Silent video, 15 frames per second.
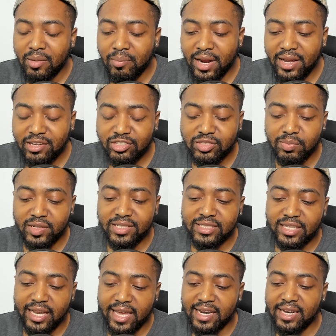but there used to be this
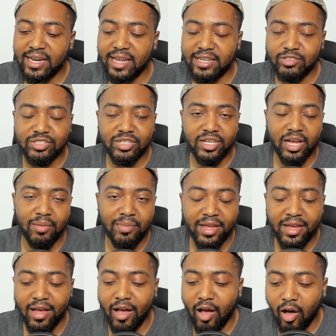lady that used to come
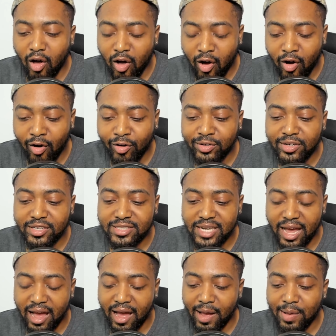in all the
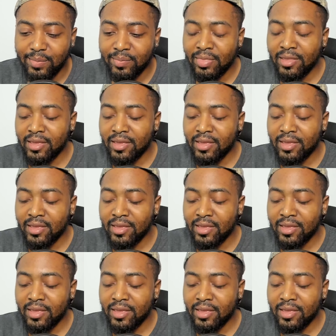time.